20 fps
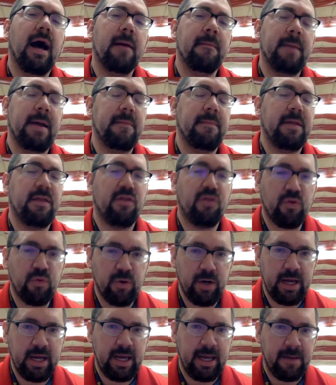Amendment
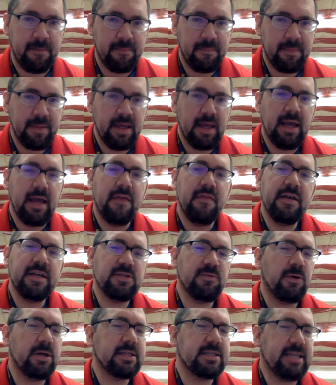3, this
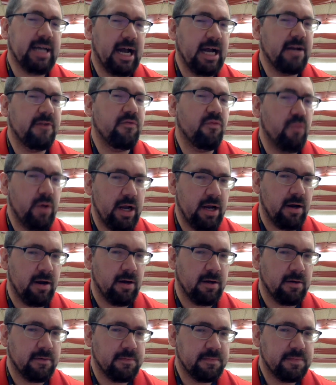one's kind of
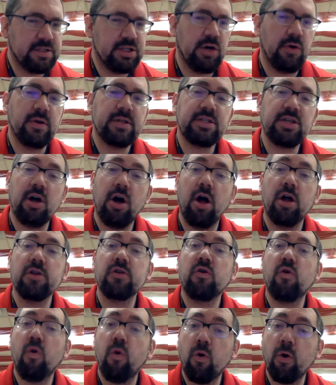weird. So it's called
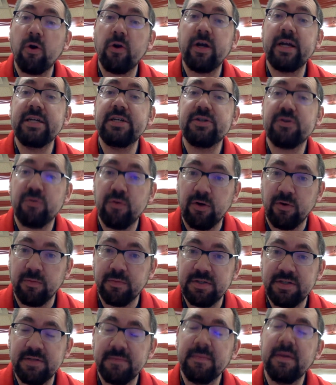quartering
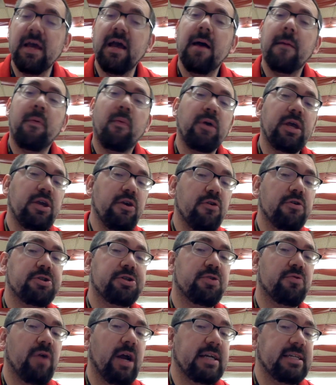troops. What you
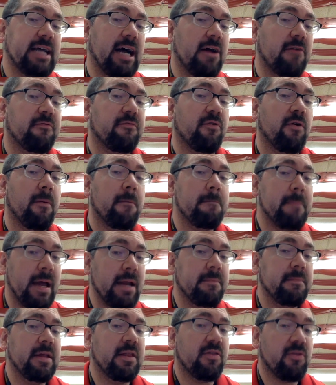should write down for
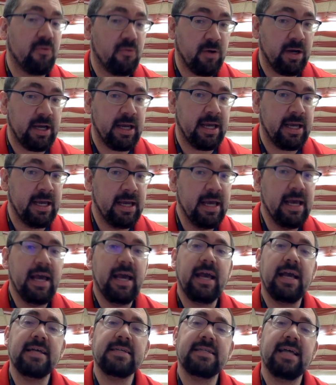Amendment 3
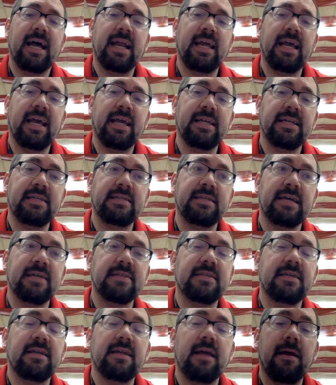is that it
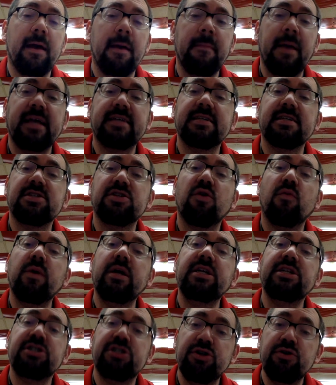makes it so
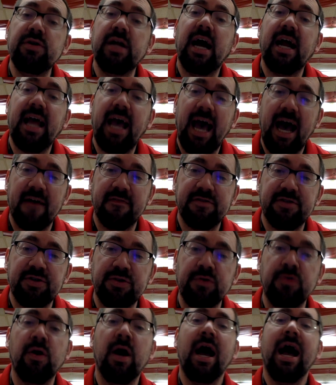we do not have
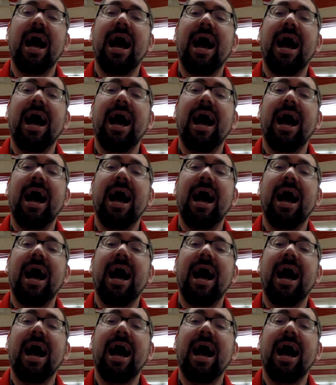to